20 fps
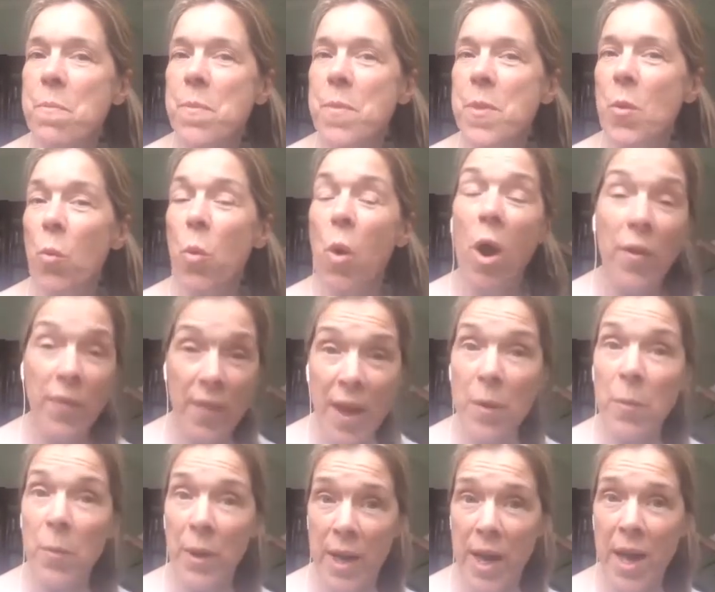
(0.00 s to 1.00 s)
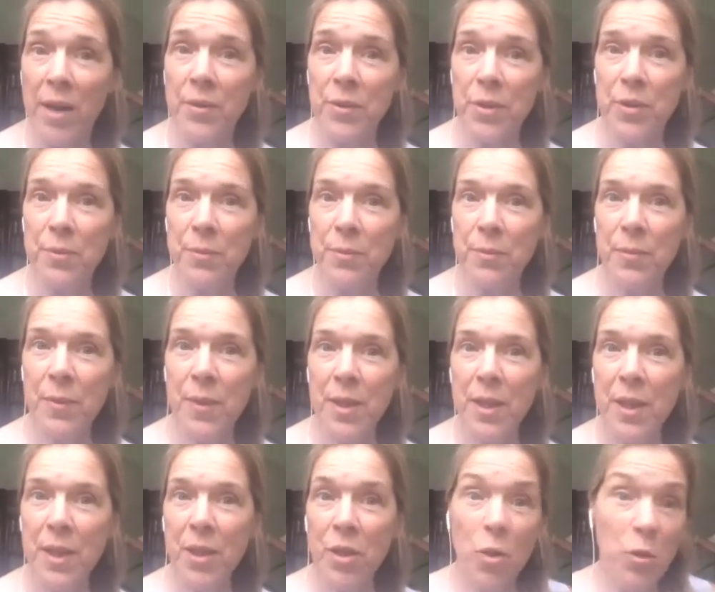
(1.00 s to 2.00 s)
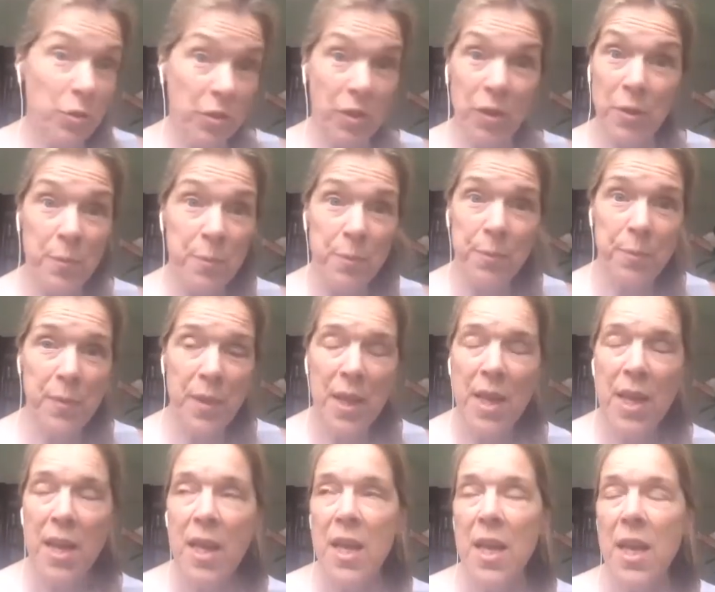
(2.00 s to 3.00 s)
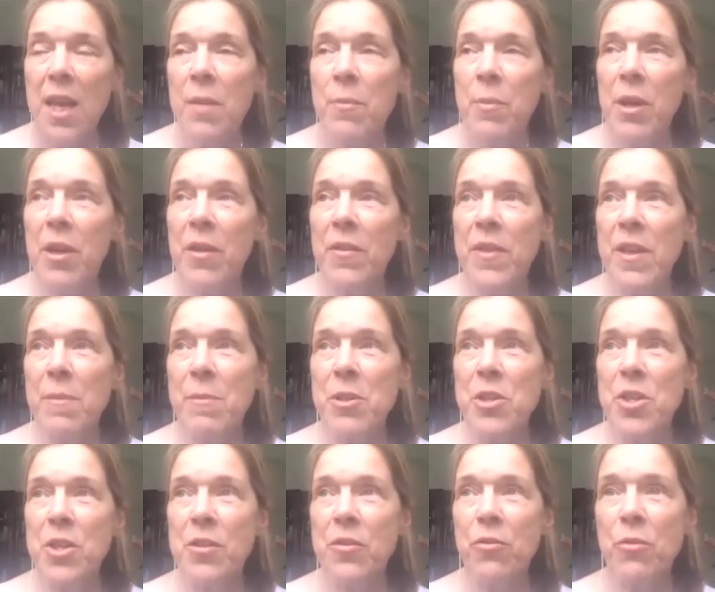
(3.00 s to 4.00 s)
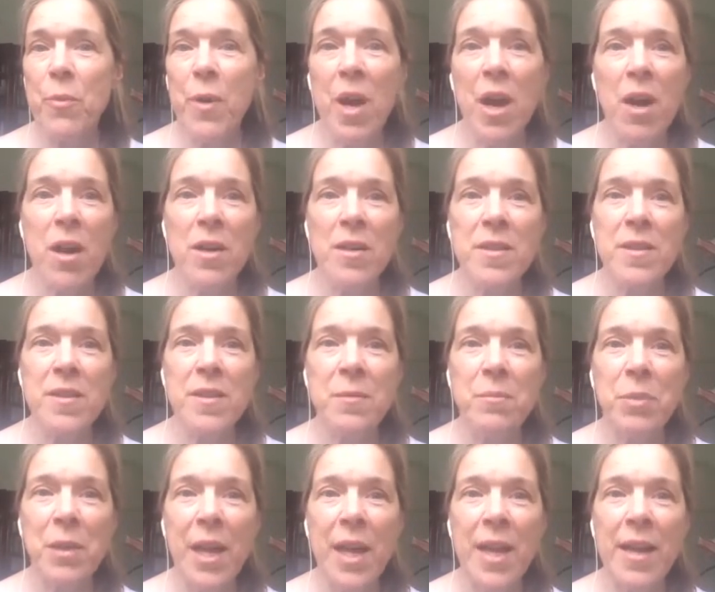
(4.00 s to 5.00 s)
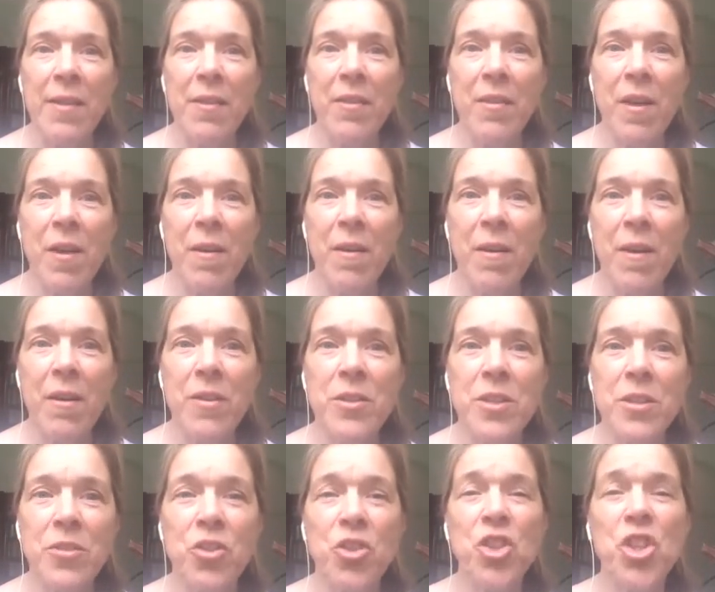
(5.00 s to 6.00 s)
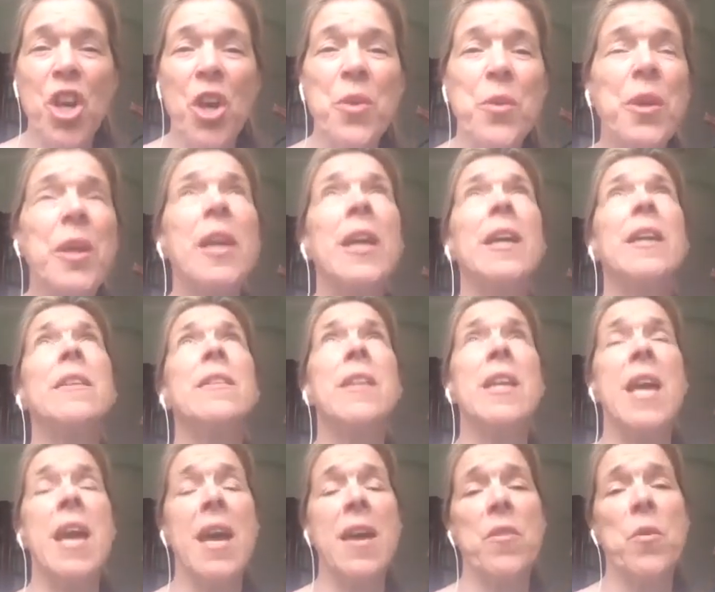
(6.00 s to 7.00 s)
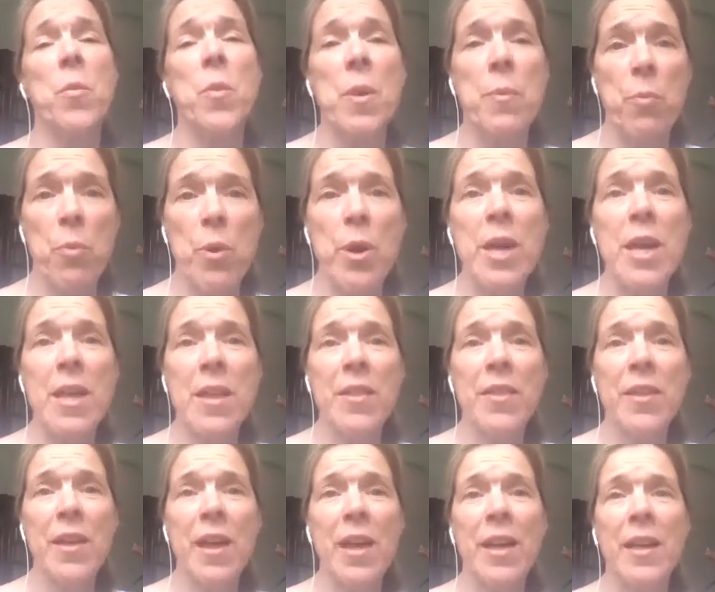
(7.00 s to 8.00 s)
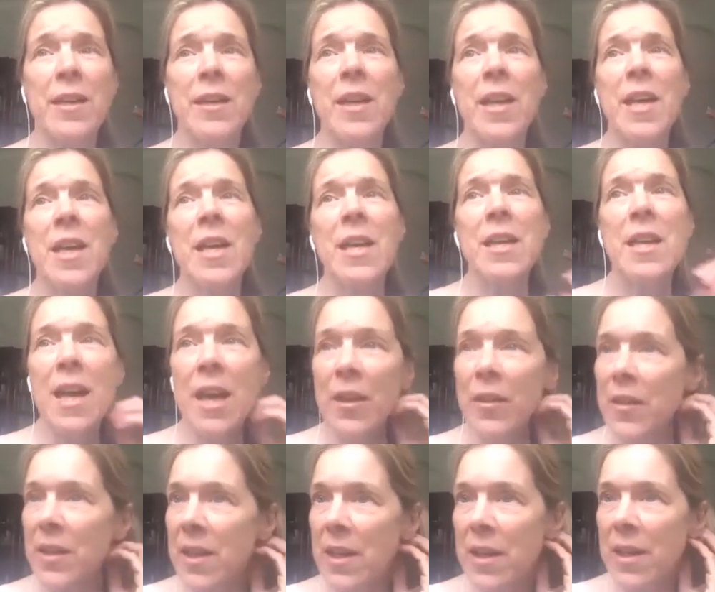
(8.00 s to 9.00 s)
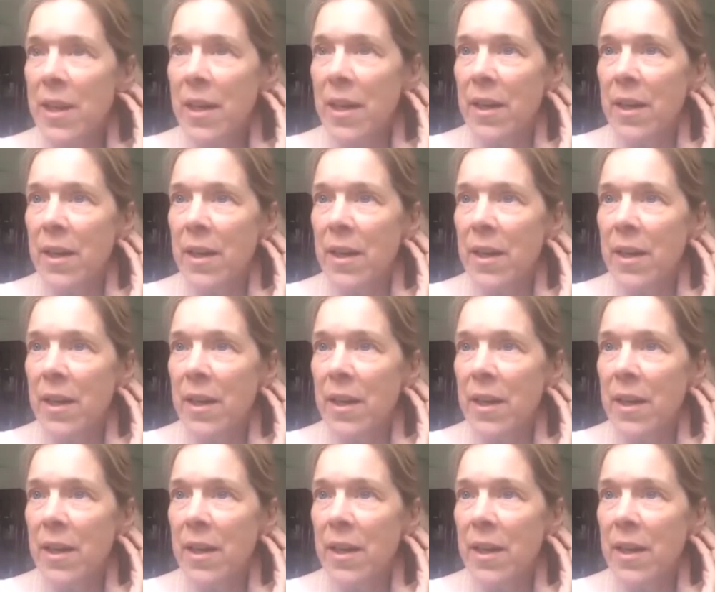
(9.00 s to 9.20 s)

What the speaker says: work that one out. Got to. Because the emissions from cars and planes are just choking the air that we breathe. And now the